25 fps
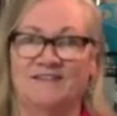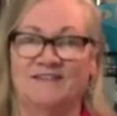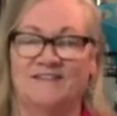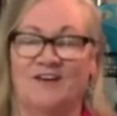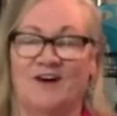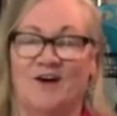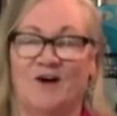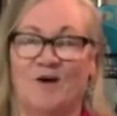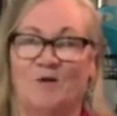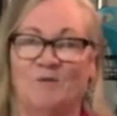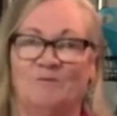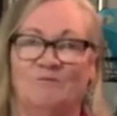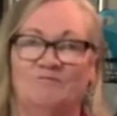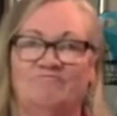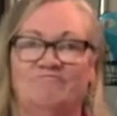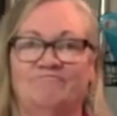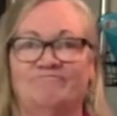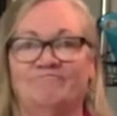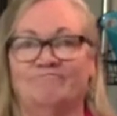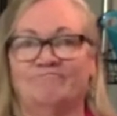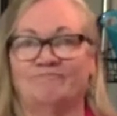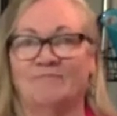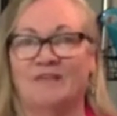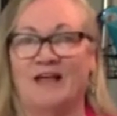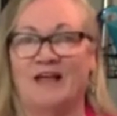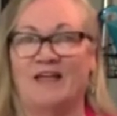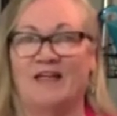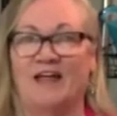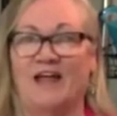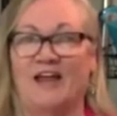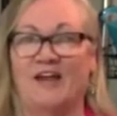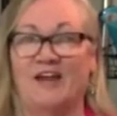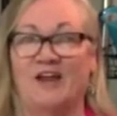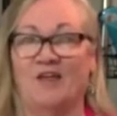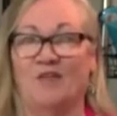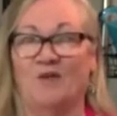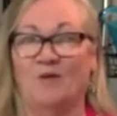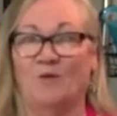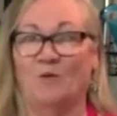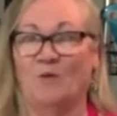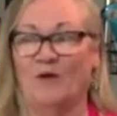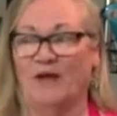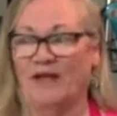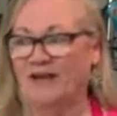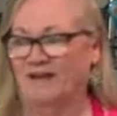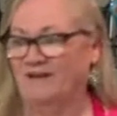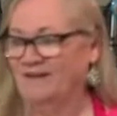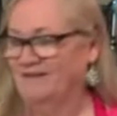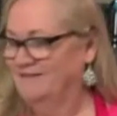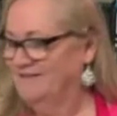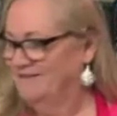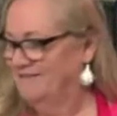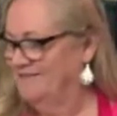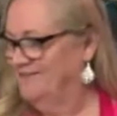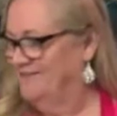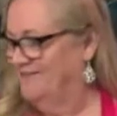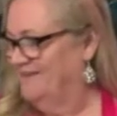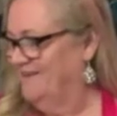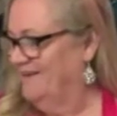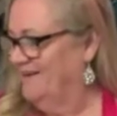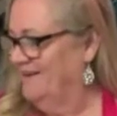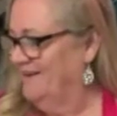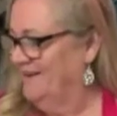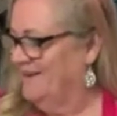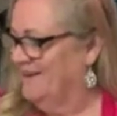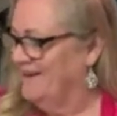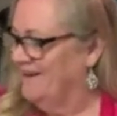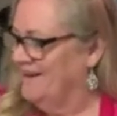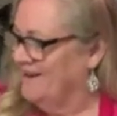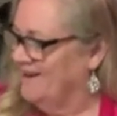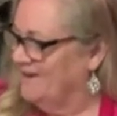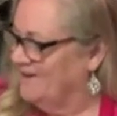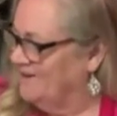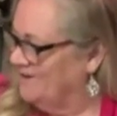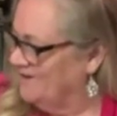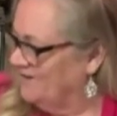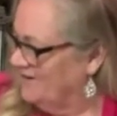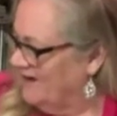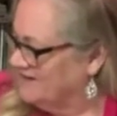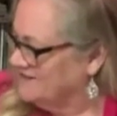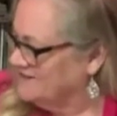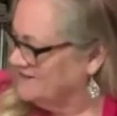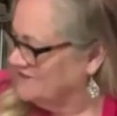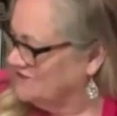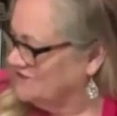So another win. Who else